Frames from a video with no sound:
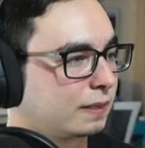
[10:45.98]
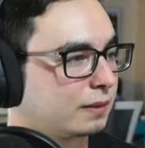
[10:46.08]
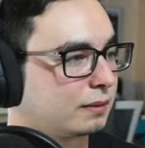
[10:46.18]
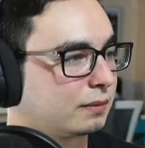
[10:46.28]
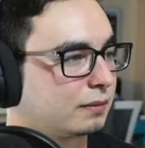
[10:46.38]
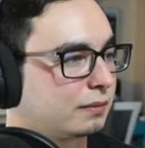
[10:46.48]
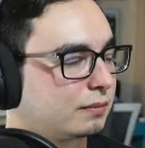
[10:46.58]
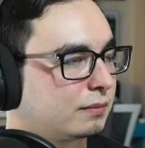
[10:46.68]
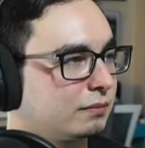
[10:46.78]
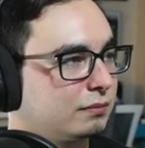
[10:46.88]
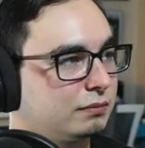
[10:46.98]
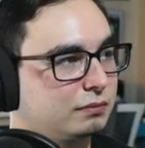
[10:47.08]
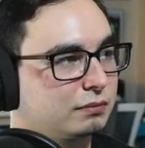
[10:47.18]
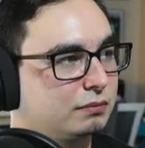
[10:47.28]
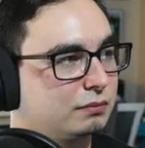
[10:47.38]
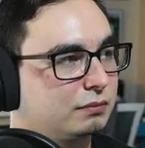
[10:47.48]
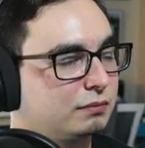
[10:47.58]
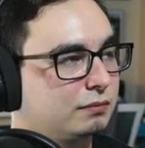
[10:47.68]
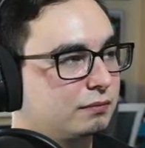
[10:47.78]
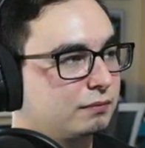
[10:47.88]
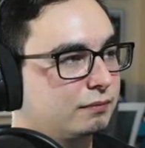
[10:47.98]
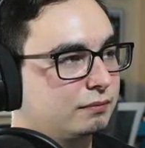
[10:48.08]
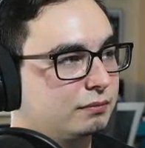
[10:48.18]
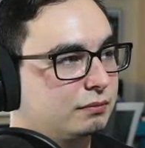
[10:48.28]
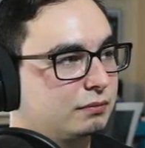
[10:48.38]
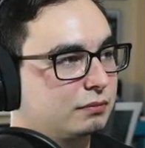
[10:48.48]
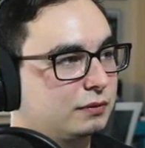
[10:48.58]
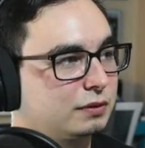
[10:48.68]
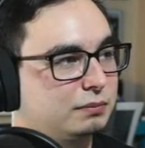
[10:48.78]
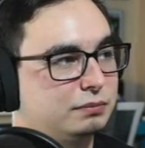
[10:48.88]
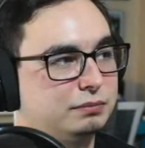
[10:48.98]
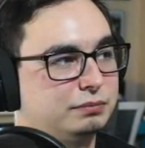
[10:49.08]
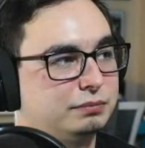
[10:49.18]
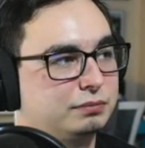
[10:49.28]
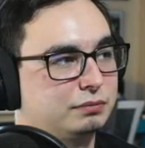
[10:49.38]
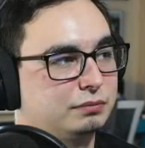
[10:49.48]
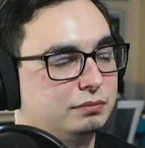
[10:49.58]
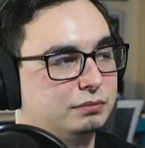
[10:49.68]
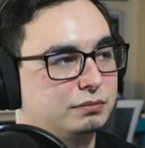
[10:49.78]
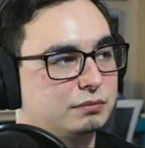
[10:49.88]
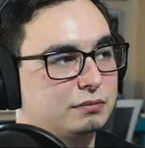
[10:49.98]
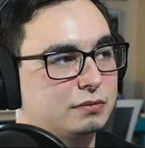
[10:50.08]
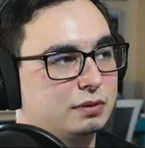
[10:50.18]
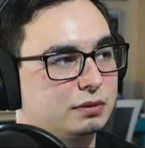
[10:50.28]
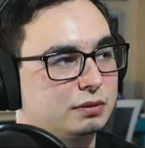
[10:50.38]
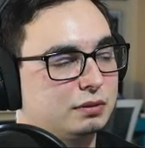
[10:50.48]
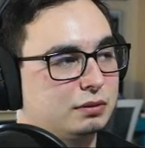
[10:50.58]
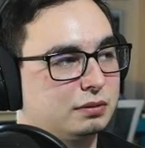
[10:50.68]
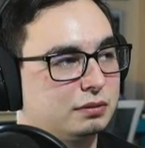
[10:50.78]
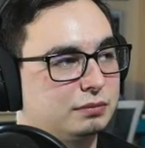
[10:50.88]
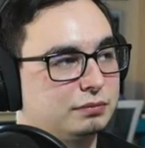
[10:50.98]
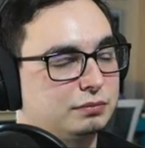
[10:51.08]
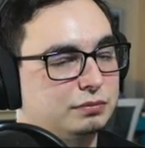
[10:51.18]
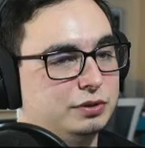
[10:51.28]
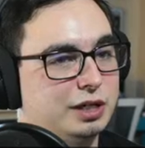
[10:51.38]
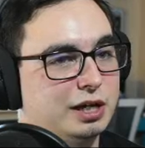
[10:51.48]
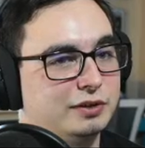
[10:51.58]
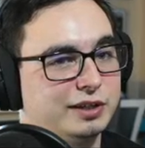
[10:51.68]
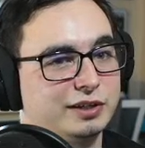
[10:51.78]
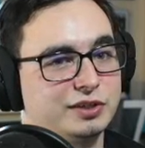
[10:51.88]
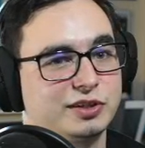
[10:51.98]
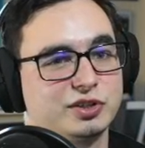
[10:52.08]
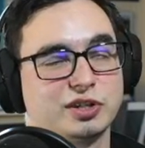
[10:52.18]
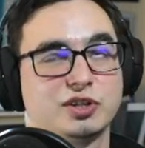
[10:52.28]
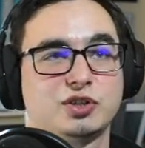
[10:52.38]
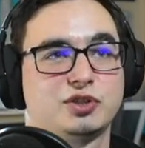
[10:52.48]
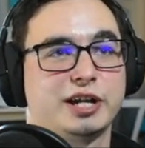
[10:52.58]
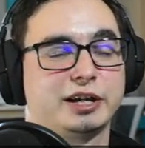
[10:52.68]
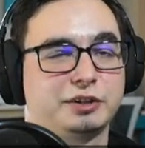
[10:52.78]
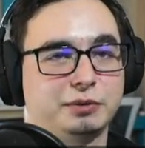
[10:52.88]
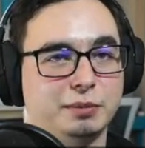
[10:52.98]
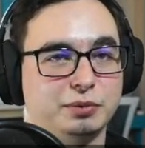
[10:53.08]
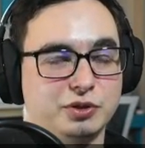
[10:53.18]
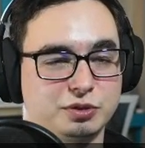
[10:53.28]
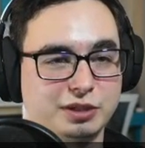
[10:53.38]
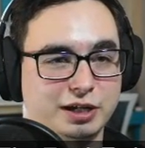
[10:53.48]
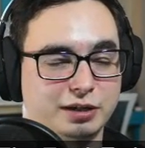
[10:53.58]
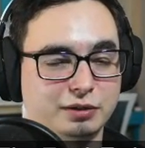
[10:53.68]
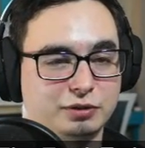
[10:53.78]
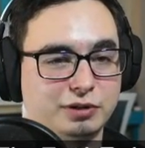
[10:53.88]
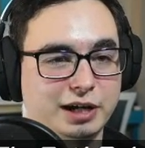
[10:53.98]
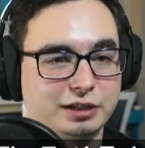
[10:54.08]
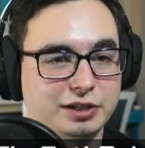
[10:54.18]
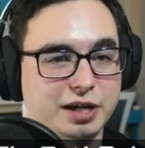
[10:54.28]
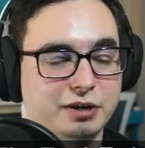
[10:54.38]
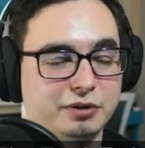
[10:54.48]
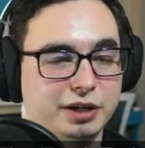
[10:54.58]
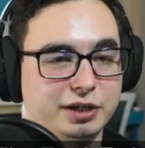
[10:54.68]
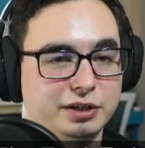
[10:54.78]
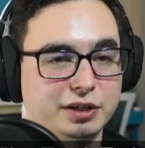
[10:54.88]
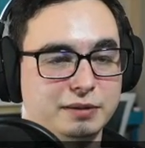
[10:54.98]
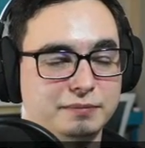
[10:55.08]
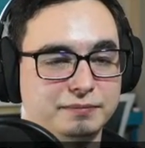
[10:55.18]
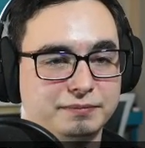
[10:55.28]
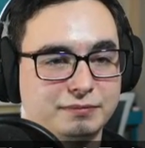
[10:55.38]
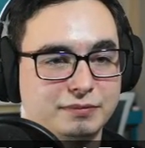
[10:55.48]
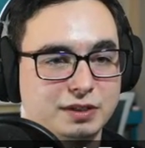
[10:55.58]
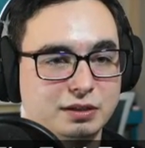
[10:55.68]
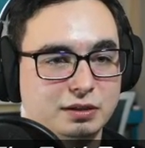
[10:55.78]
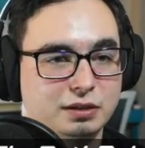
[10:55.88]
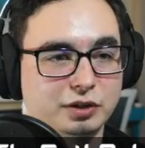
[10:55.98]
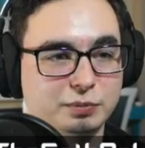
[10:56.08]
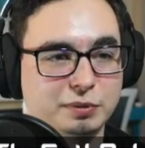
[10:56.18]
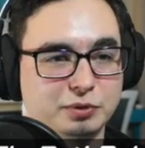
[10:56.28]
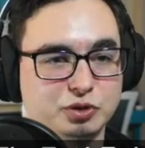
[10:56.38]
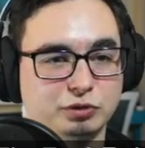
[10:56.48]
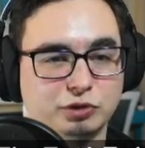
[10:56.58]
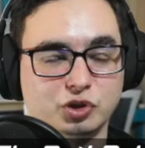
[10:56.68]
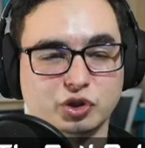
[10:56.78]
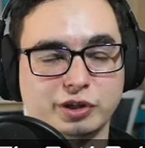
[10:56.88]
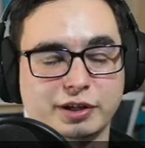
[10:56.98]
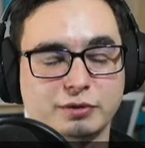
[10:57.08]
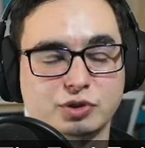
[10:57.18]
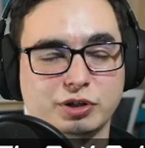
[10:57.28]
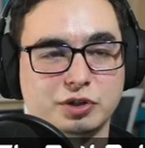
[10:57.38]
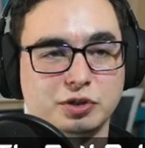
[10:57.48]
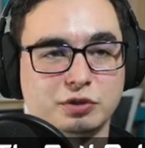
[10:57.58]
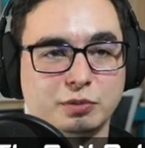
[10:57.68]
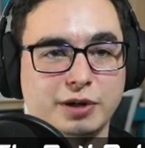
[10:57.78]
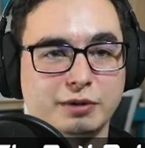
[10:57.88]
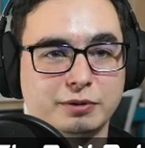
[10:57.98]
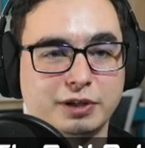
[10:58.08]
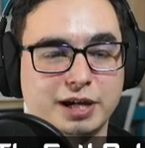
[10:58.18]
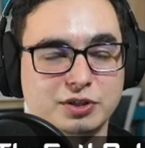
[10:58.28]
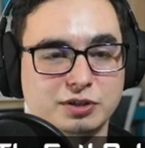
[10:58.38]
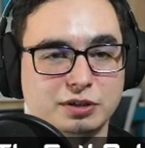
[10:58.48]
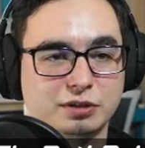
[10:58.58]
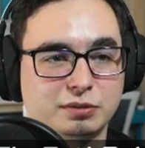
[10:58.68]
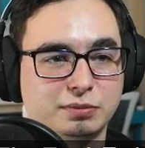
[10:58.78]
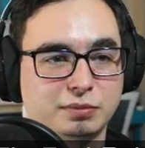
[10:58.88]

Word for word: no, you didn't protect your copyright, so it's on your shit. Yeah, that's exactly why Blizzard cracked down on the people originally that were trying to do the WoW Classic.